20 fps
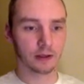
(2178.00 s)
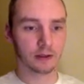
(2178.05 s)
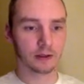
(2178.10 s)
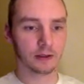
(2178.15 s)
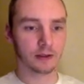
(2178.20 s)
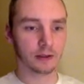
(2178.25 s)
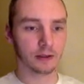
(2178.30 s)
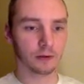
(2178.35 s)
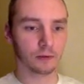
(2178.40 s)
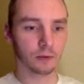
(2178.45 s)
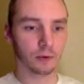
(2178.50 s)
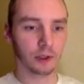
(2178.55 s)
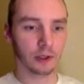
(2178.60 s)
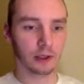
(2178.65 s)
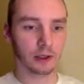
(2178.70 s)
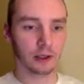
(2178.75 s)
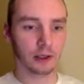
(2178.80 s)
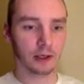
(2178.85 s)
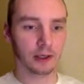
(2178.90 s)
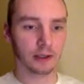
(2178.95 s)
did
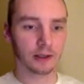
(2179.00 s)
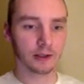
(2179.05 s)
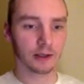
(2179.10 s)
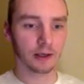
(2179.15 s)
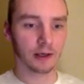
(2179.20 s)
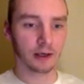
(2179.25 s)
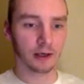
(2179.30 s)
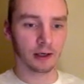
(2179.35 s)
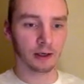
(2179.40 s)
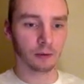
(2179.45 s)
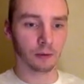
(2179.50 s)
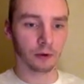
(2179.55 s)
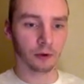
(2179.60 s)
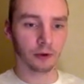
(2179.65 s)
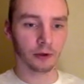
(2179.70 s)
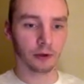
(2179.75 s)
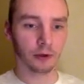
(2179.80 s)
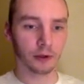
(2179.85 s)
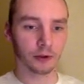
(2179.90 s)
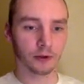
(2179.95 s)
we hit
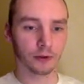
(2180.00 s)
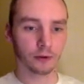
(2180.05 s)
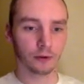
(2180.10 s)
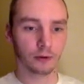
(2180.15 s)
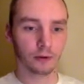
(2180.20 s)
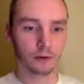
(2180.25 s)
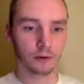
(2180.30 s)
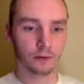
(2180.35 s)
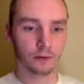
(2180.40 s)
anyone at all?